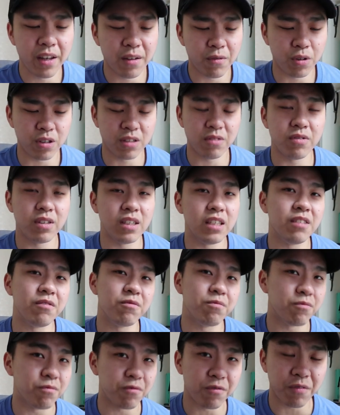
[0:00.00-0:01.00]
wasn't really
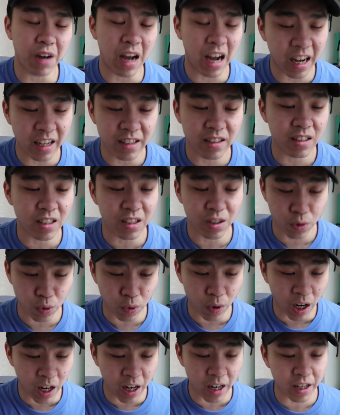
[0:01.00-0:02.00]
hunting
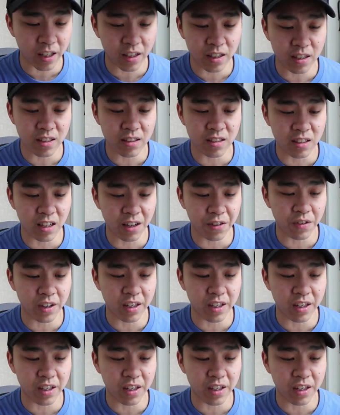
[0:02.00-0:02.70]
too hard and stuff.